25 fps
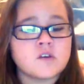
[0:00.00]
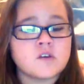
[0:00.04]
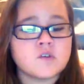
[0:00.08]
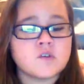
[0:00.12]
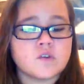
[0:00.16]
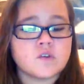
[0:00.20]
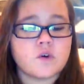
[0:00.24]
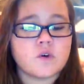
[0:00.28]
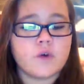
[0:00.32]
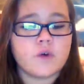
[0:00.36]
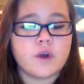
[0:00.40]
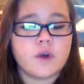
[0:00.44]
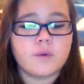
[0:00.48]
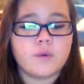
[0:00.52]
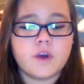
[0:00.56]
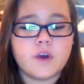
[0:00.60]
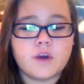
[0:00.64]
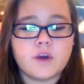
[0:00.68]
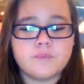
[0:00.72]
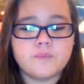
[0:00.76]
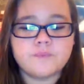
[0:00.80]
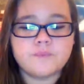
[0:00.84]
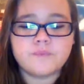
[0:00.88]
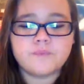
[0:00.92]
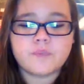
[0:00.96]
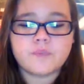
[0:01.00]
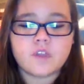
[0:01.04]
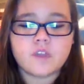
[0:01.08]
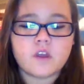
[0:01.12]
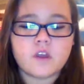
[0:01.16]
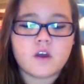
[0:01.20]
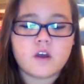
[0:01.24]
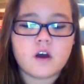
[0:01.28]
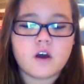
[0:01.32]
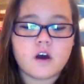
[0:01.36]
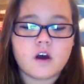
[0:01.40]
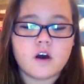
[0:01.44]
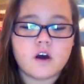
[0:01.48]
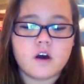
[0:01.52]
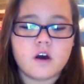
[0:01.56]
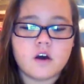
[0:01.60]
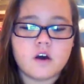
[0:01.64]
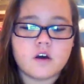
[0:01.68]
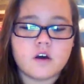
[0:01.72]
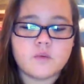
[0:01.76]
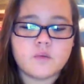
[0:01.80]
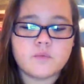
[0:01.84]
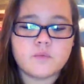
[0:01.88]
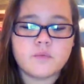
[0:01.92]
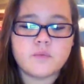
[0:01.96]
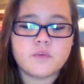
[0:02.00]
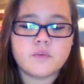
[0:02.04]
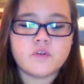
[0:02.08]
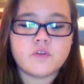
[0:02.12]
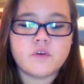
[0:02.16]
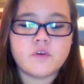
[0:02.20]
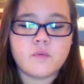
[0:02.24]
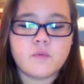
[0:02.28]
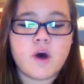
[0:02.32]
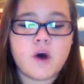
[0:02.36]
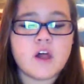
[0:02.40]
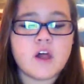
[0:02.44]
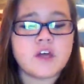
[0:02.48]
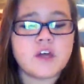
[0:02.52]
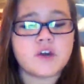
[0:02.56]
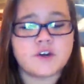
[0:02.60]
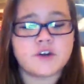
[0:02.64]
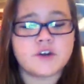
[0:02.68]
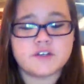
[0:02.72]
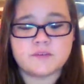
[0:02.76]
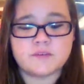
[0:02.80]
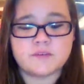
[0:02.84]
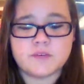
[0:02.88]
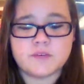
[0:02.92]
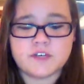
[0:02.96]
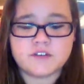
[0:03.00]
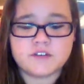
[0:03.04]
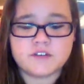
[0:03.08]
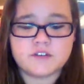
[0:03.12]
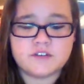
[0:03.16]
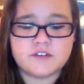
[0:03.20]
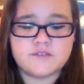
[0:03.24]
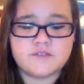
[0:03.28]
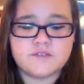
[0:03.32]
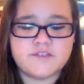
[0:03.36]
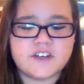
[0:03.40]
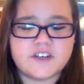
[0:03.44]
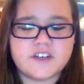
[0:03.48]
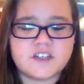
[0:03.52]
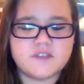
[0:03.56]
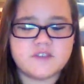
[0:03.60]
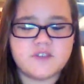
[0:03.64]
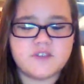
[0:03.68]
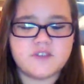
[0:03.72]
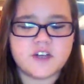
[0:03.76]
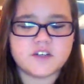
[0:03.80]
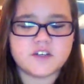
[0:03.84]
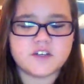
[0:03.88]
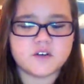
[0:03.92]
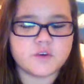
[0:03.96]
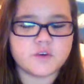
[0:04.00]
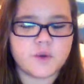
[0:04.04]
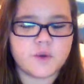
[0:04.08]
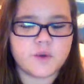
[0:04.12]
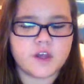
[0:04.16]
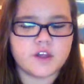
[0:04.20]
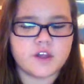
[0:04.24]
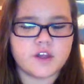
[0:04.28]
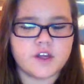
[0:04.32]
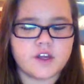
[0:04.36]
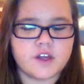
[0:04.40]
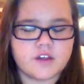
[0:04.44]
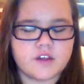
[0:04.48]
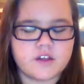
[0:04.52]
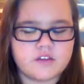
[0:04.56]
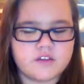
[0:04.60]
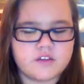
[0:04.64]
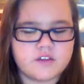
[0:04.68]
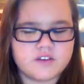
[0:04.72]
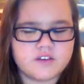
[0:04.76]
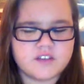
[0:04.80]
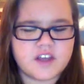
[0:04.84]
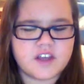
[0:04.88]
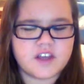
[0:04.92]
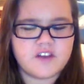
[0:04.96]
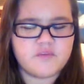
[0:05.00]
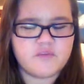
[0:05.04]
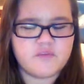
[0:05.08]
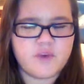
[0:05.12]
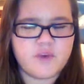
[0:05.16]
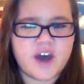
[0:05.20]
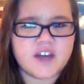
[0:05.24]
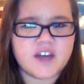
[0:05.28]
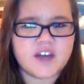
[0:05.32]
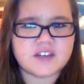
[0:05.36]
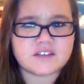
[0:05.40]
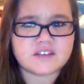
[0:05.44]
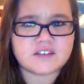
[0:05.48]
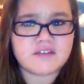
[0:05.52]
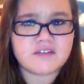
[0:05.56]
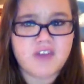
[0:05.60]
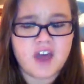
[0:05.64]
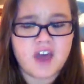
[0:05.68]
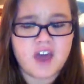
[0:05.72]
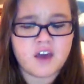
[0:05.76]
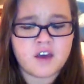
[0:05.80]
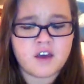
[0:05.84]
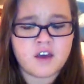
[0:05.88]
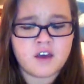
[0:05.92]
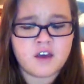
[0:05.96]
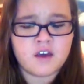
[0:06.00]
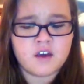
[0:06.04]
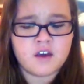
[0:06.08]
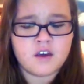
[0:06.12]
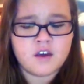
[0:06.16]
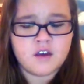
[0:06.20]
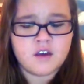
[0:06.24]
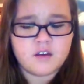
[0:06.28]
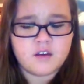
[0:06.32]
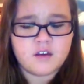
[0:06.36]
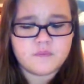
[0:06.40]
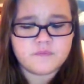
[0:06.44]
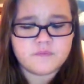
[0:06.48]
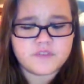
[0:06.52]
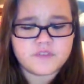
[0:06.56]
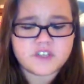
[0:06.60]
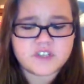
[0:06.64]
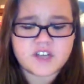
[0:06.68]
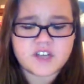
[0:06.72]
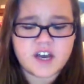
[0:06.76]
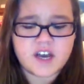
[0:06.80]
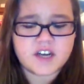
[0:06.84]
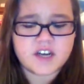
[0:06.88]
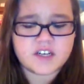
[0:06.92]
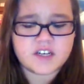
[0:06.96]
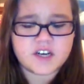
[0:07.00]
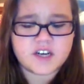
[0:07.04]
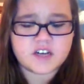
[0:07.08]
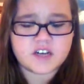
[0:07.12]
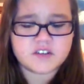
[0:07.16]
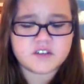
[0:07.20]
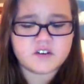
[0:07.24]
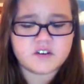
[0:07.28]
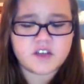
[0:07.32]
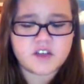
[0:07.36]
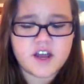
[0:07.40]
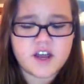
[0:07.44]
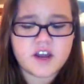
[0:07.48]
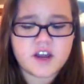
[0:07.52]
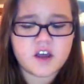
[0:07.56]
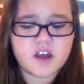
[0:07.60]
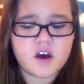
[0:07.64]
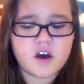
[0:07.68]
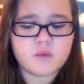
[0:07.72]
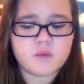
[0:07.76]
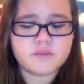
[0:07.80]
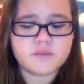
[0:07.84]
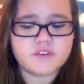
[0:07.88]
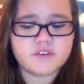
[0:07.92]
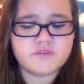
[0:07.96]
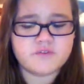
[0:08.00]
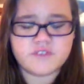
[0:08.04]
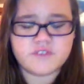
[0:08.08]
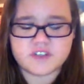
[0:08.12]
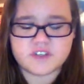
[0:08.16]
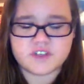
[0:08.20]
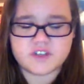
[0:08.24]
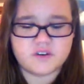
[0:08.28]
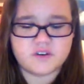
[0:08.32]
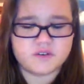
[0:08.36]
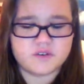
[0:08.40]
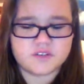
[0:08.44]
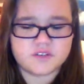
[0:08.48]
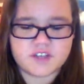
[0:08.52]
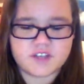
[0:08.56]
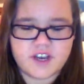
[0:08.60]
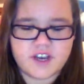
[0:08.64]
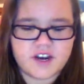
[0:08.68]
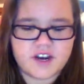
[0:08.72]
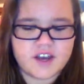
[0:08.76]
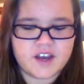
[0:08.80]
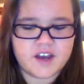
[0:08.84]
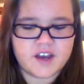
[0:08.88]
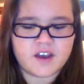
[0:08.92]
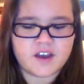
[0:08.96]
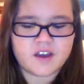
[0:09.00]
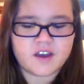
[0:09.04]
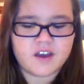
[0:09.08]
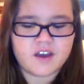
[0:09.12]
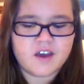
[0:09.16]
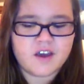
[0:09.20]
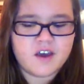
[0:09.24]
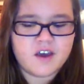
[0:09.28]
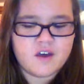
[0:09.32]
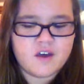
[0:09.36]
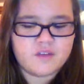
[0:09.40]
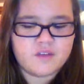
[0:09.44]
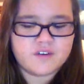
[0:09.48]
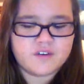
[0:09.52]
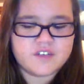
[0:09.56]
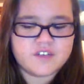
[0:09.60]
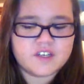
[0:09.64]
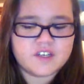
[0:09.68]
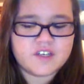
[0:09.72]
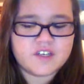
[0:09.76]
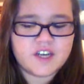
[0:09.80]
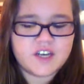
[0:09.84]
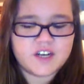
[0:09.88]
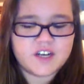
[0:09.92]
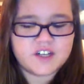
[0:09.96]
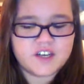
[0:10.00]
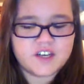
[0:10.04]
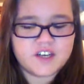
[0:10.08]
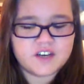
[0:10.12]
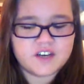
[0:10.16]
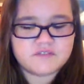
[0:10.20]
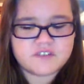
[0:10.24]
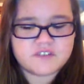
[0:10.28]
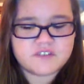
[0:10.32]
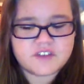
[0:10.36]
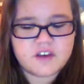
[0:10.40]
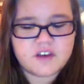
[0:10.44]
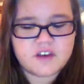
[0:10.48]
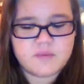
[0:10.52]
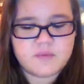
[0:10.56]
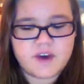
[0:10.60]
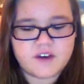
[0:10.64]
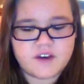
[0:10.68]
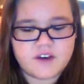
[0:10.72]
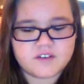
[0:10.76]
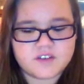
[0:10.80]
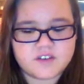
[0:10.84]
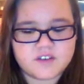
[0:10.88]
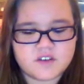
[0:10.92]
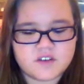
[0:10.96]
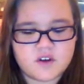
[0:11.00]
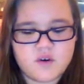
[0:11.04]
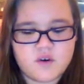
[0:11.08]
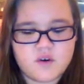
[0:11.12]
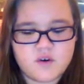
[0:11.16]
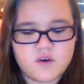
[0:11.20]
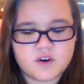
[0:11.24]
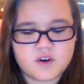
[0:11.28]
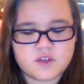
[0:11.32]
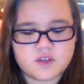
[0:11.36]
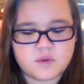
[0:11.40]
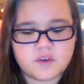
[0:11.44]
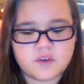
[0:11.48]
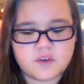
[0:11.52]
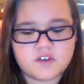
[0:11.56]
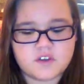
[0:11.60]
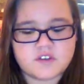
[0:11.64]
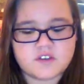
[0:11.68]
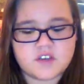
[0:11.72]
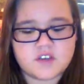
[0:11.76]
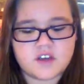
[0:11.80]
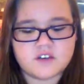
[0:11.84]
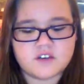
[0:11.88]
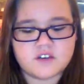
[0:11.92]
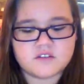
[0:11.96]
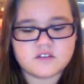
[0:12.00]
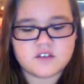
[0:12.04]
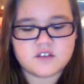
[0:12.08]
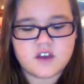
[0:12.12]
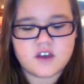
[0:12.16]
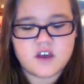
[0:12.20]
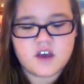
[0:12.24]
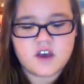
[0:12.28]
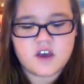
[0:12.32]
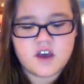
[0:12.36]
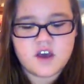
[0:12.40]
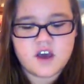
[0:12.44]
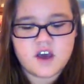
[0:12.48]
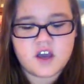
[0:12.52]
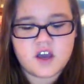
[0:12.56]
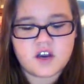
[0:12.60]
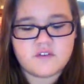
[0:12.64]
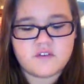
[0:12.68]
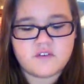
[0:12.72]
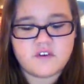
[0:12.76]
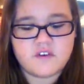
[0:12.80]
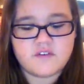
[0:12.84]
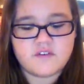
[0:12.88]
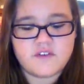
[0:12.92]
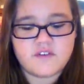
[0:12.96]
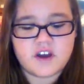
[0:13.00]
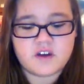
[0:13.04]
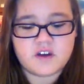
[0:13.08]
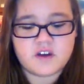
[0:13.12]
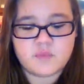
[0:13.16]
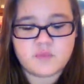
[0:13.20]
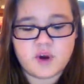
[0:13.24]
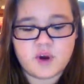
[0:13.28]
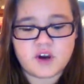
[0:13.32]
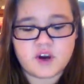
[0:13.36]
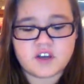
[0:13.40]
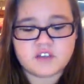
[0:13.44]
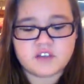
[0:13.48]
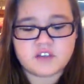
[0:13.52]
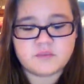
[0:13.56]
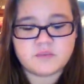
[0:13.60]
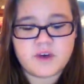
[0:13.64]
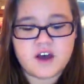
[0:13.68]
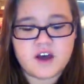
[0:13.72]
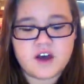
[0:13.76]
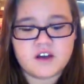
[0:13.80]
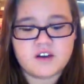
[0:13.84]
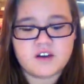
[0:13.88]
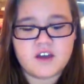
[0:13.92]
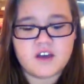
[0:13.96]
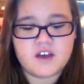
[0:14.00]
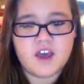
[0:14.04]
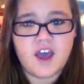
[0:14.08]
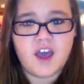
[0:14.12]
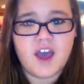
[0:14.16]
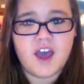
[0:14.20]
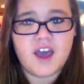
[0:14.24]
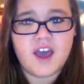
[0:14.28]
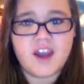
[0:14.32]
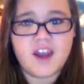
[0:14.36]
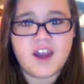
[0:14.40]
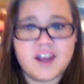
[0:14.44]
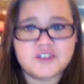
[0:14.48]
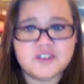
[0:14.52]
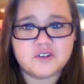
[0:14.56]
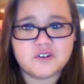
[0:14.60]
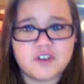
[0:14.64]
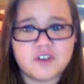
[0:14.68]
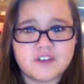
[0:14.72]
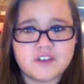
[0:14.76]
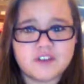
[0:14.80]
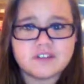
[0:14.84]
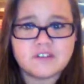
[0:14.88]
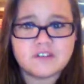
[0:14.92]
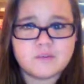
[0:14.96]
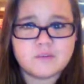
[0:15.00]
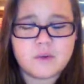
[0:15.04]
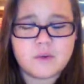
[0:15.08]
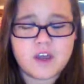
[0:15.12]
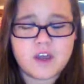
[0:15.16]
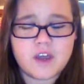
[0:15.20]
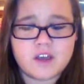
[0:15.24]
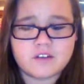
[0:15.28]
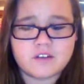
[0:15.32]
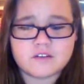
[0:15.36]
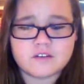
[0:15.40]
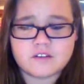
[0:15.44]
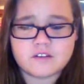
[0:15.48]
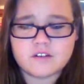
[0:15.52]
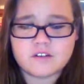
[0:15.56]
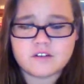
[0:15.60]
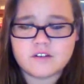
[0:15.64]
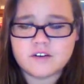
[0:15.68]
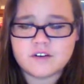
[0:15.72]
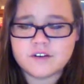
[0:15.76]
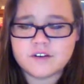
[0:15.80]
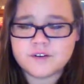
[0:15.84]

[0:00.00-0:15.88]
So here we go. The mall at Christmas. The festive lights are twinkling. The scent of pine is thick. The tiny tots are lining up to visit old Saint Nick. There's a tingling of sleigh bells as a chorus sweetly sings. And if you find a parking spot, an angel gets its wings.